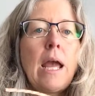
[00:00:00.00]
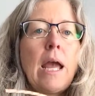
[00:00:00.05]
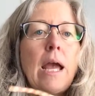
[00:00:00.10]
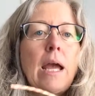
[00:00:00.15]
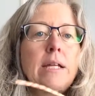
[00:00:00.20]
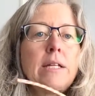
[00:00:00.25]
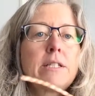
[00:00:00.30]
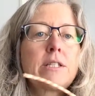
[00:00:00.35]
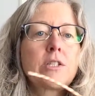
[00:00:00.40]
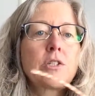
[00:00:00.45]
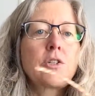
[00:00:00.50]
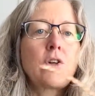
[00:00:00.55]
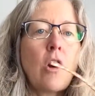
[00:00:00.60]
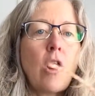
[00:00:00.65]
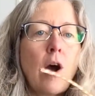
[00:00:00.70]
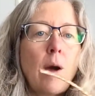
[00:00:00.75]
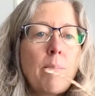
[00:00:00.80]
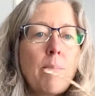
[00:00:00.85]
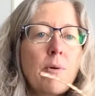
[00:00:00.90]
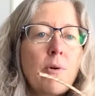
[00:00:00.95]
And it's
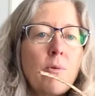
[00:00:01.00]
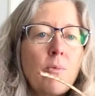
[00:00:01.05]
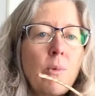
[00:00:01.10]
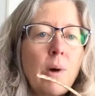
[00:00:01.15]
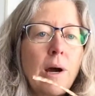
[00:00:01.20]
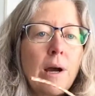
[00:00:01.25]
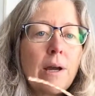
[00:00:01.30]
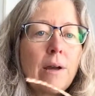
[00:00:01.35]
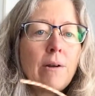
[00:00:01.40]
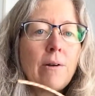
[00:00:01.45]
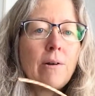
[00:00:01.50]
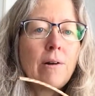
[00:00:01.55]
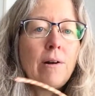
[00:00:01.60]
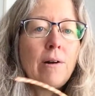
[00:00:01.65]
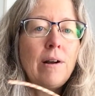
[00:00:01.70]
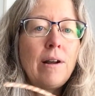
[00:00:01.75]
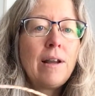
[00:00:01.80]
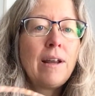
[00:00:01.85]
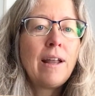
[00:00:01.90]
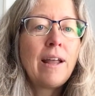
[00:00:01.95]
copper wire.